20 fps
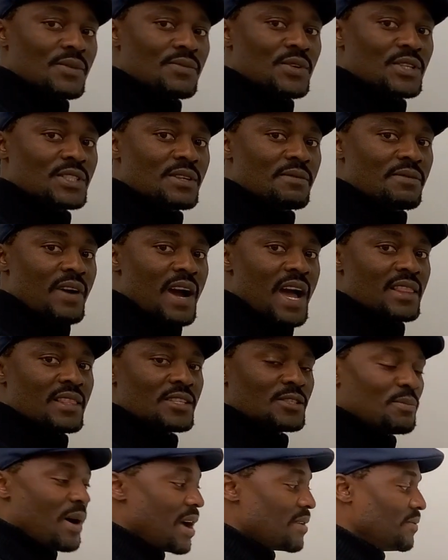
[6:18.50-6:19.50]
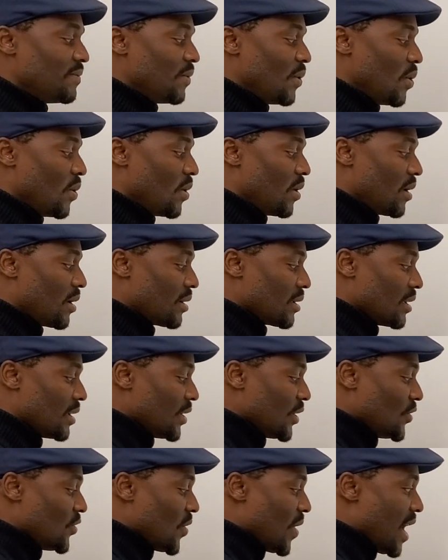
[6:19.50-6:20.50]
you divide this by 4,
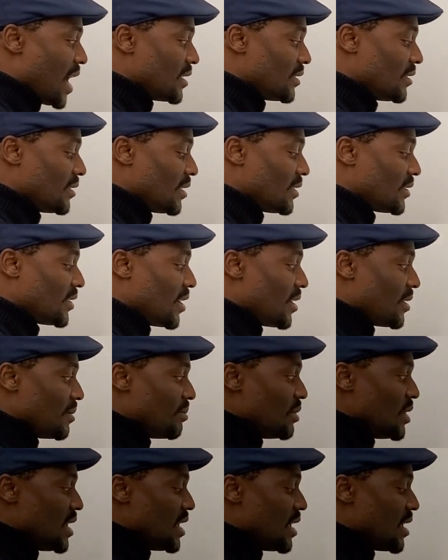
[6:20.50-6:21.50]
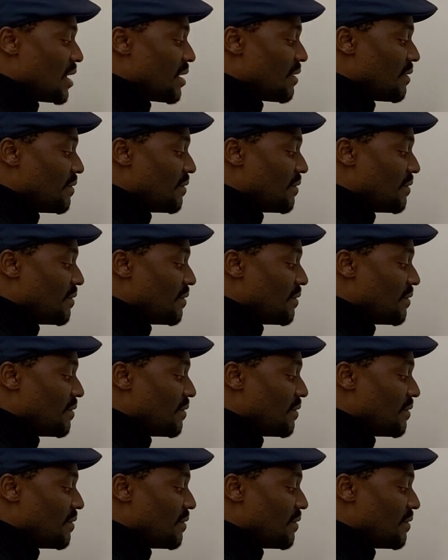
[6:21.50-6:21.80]
your answer is going to be